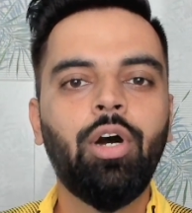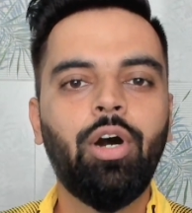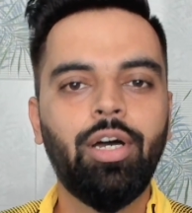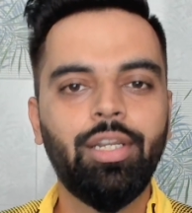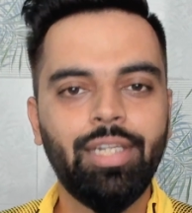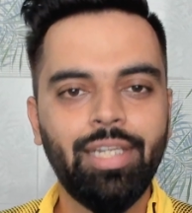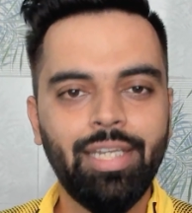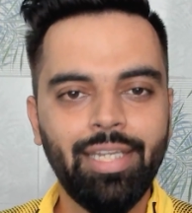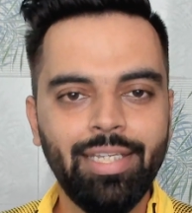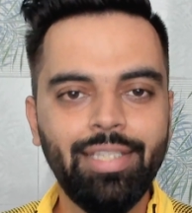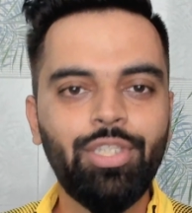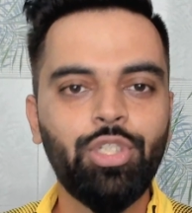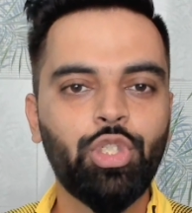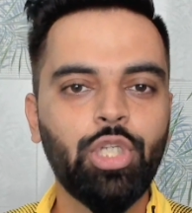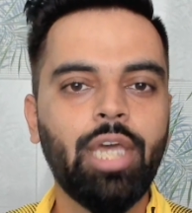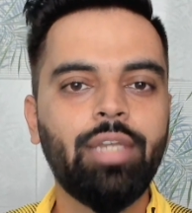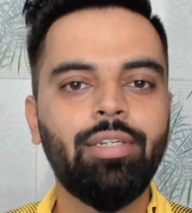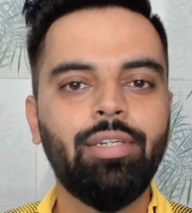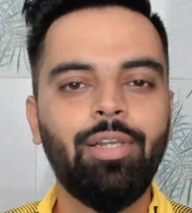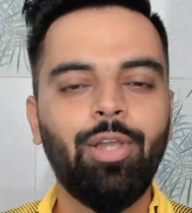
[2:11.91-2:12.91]
on his
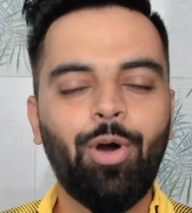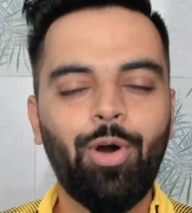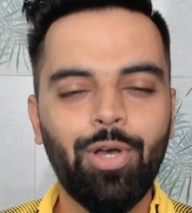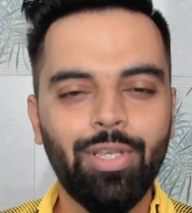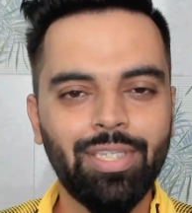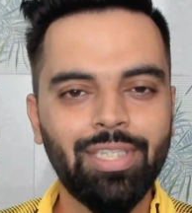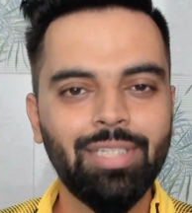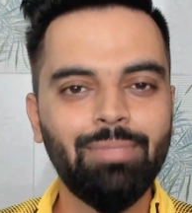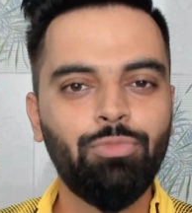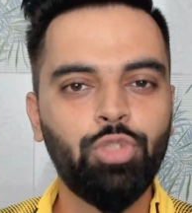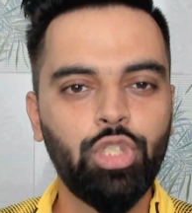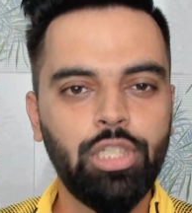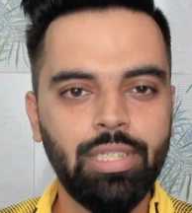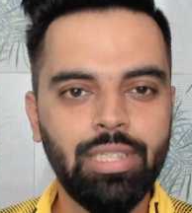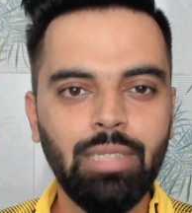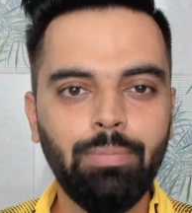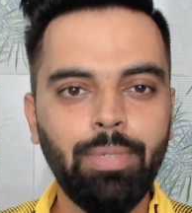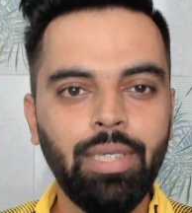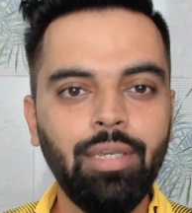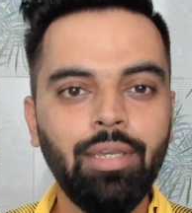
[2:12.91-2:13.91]
channel Awesome
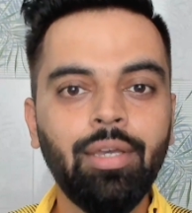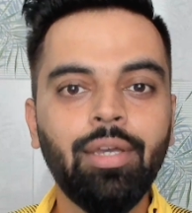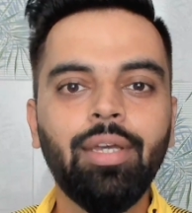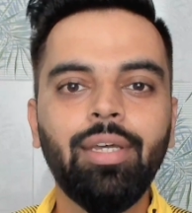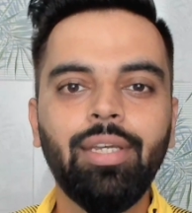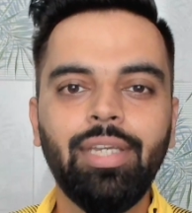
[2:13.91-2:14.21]
GCP,